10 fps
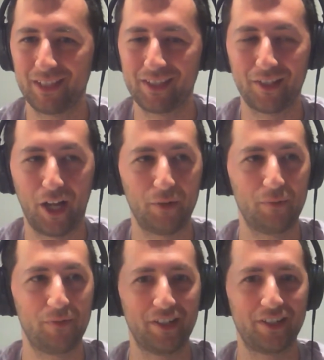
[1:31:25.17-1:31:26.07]
an
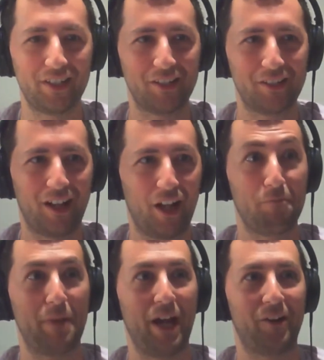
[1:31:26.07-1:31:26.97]

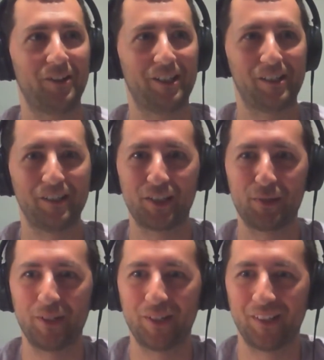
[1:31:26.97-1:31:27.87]
unparalleled
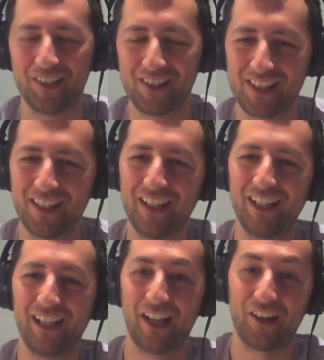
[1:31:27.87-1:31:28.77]
experience,
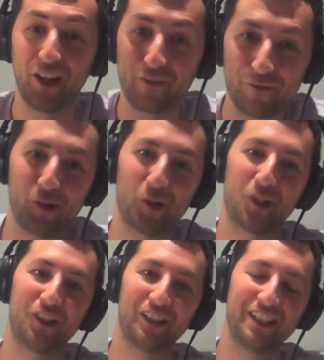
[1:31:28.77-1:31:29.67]
and
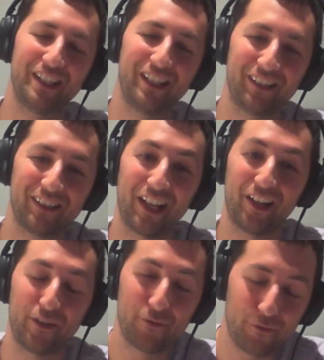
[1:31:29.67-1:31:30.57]
unfortunately
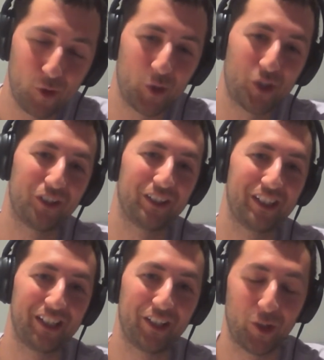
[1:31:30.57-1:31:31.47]

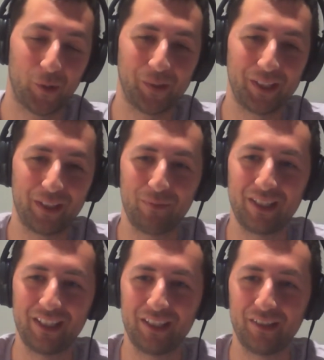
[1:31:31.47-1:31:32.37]
can only
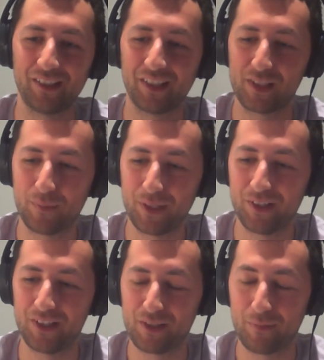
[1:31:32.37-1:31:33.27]
be
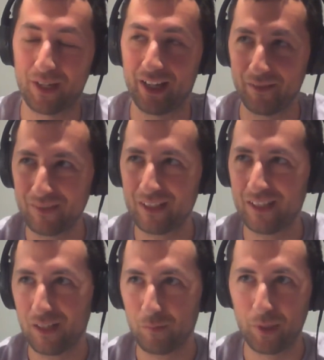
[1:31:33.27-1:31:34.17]
experienced by
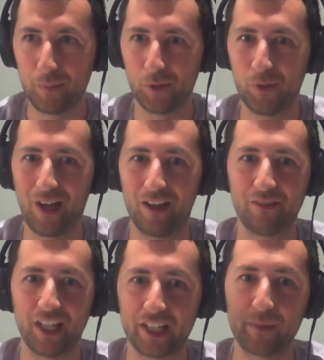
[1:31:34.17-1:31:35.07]
people who
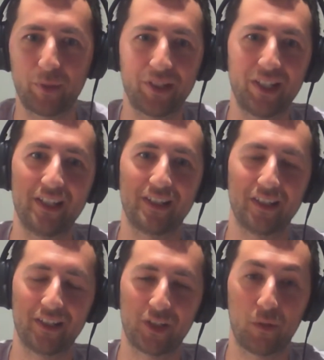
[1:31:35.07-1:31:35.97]
have expertise in
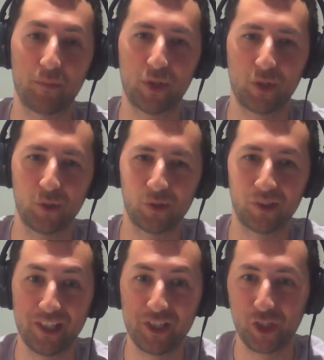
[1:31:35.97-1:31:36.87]
this obscure
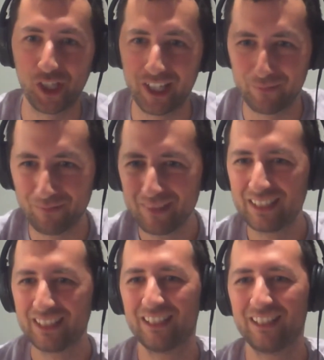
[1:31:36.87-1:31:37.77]
niche game.
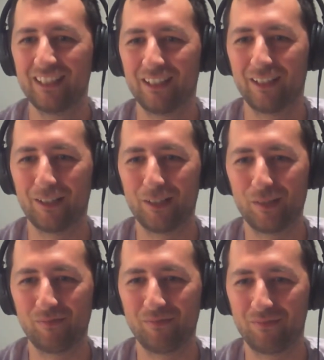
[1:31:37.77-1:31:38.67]

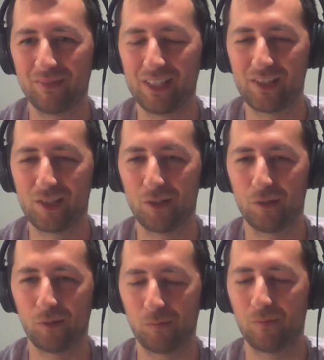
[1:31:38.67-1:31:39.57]
Is
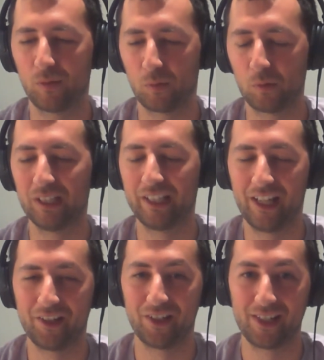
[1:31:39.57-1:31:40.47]
to really
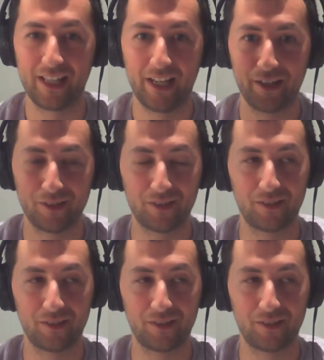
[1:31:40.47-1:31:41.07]
understand.